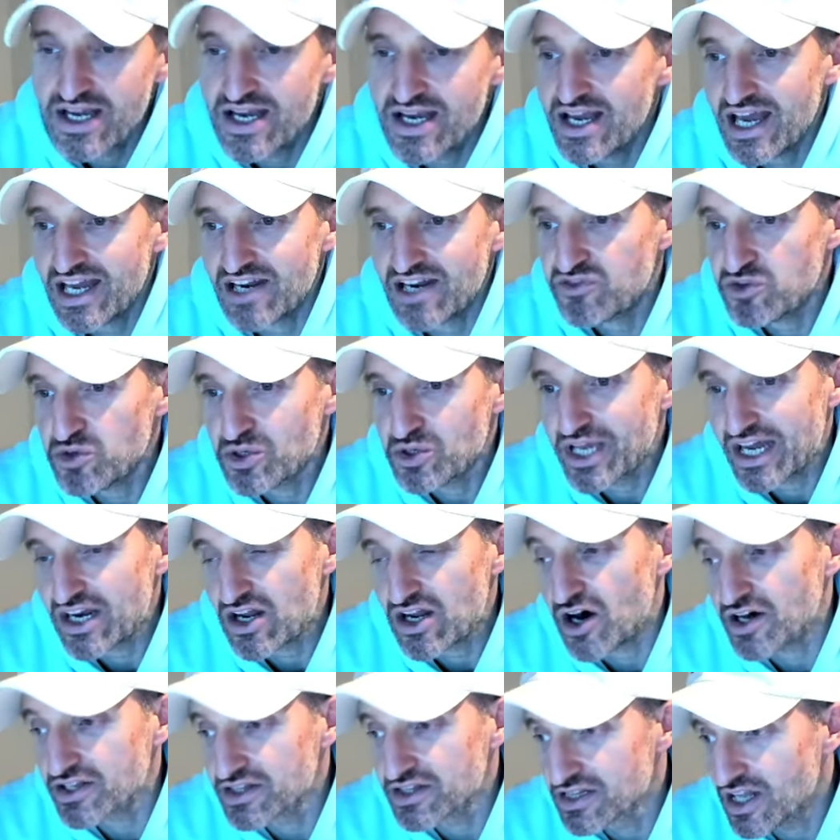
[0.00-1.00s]
And if you get
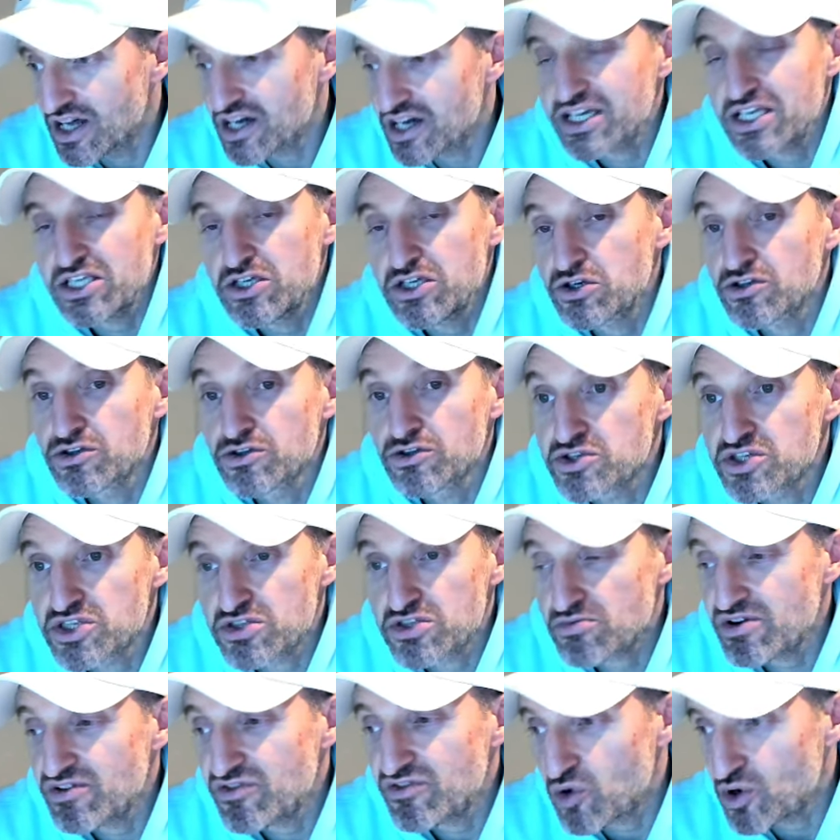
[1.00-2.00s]
unlucky, you could lose
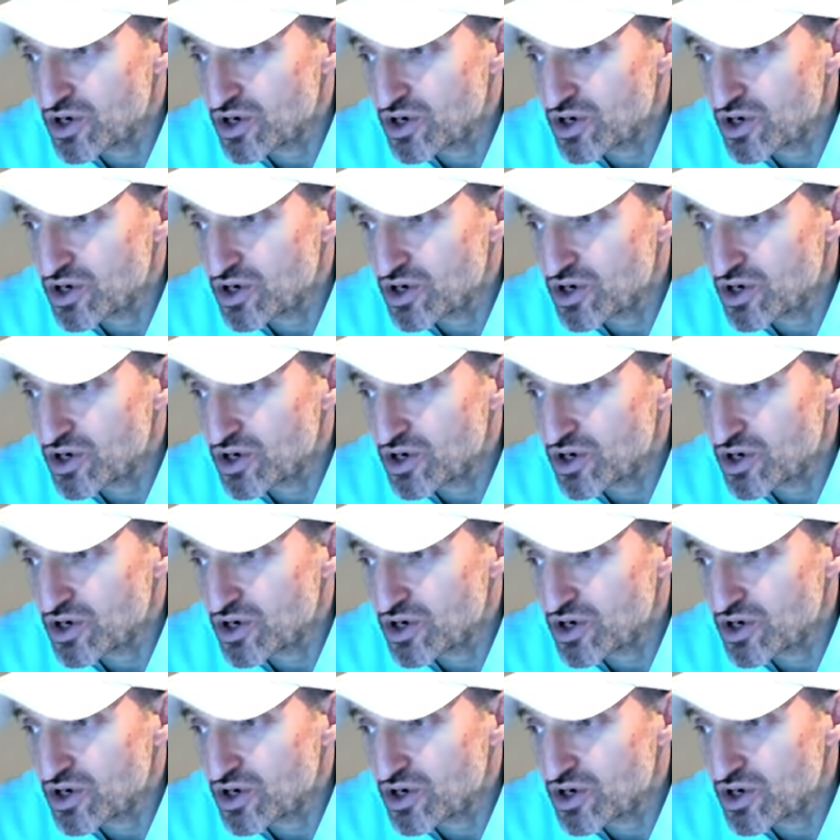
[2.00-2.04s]
three, four